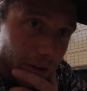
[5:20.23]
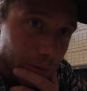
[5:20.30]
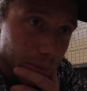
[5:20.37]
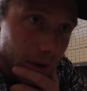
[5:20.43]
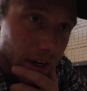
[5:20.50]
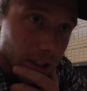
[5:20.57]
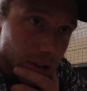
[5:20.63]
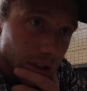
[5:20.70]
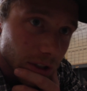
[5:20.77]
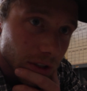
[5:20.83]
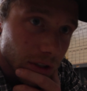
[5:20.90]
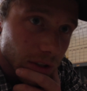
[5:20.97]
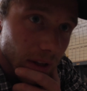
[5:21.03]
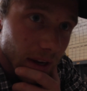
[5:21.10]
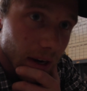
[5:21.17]
of pressure.
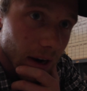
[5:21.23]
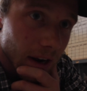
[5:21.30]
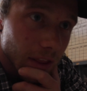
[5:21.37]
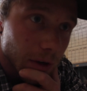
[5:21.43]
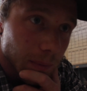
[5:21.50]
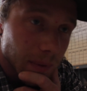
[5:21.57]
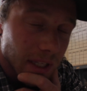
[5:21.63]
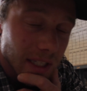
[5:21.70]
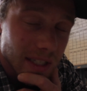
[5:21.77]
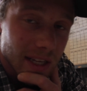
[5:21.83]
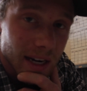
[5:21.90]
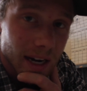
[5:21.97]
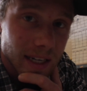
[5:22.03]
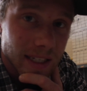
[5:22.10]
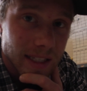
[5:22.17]
So that either means
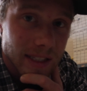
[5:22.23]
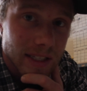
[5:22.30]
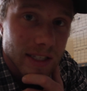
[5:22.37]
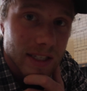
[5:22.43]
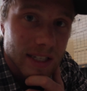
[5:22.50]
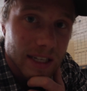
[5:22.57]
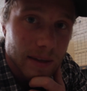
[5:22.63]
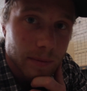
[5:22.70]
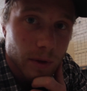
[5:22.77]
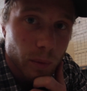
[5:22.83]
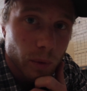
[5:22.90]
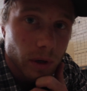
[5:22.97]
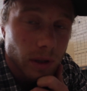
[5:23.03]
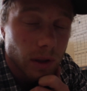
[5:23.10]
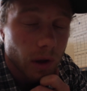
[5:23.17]
that I didn't steam the
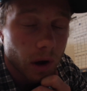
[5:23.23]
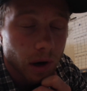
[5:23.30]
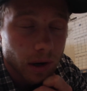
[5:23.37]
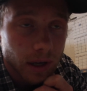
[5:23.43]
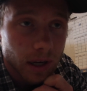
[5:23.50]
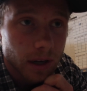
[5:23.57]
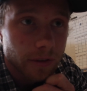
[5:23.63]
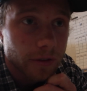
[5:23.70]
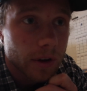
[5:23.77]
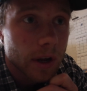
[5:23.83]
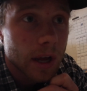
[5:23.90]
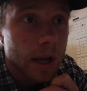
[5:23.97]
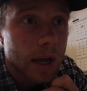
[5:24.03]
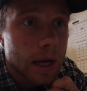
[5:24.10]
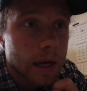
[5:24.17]
wood long enough,
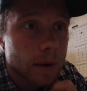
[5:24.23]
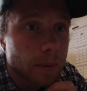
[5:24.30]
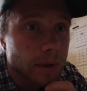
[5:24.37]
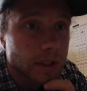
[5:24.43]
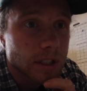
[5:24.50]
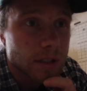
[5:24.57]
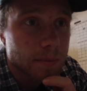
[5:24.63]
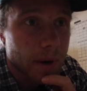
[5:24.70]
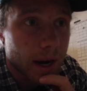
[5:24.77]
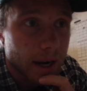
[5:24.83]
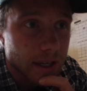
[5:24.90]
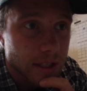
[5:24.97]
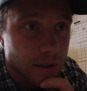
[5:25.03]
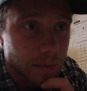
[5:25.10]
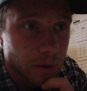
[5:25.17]
which is
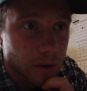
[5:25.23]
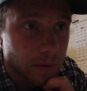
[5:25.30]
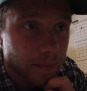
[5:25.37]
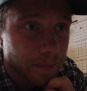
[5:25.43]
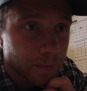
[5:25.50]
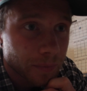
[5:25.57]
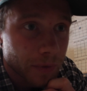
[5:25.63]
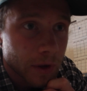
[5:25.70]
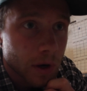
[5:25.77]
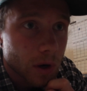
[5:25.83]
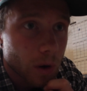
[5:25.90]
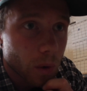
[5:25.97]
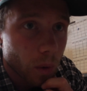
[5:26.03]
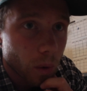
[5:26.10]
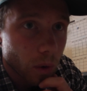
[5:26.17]
possible,
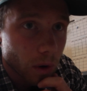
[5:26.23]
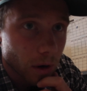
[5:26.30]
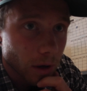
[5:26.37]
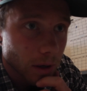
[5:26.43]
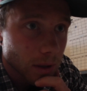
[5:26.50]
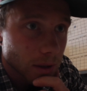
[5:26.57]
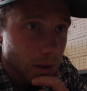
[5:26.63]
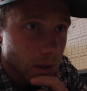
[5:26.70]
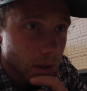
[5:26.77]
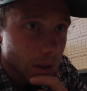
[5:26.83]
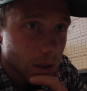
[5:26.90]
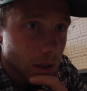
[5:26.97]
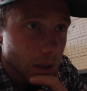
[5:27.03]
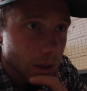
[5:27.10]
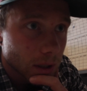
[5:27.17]
or
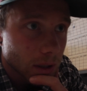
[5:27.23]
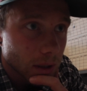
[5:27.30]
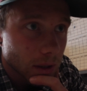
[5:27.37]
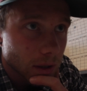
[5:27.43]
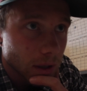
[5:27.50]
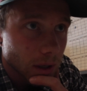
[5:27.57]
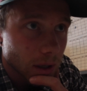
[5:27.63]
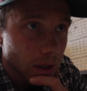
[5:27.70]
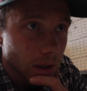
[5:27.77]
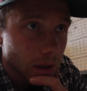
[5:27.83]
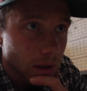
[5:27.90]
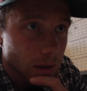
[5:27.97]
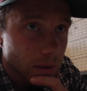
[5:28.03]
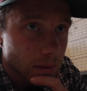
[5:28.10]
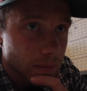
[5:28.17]

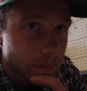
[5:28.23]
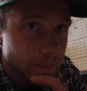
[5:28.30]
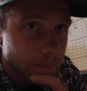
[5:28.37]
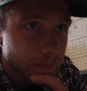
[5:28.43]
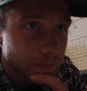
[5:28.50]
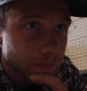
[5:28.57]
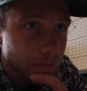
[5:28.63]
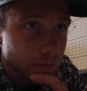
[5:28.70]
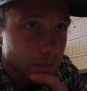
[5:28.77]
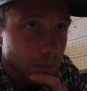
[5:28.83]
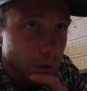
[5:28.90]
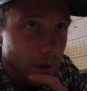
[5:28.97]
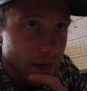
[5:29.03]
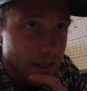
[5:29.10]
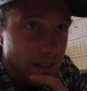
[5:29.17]
the
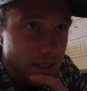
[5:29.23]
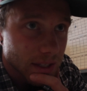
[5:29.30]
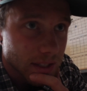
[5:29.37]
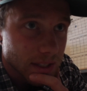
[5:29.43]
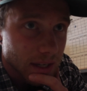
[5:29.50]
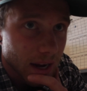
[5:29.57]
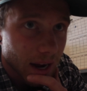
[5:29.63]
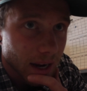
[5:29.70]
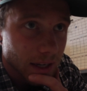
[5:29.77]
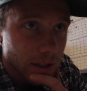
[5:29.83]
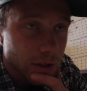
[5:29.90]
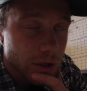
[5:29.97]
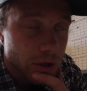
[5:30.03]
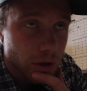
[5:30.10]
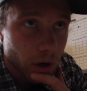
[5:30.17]
press is not
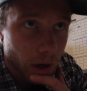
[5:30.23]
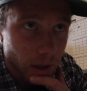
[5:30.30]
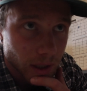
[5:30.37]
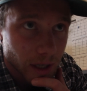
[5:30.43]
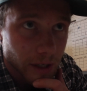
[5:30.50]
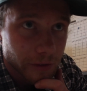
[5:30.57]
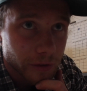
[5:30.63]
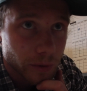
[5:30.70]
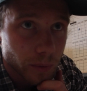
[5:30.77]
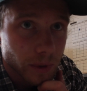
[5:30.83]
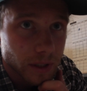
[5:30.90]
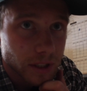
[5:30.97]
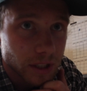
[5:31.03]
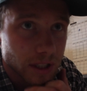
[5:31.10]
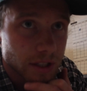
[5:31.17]
strong enough,
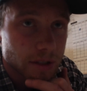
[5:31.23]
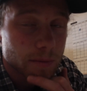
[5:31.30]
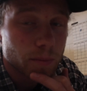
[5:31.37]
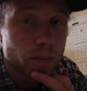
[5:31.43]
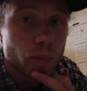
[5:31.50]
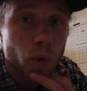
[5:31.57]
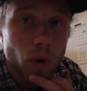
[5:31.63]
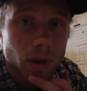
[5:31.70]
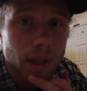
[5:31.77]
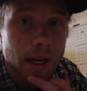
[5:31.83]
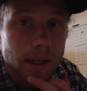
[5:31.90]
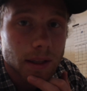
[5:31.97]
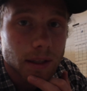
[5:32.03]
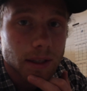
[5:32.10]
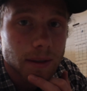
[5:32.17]
which is more
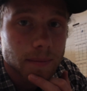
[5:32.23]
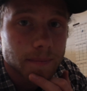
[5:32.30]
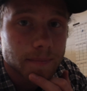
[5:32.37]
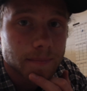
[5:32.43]
likely.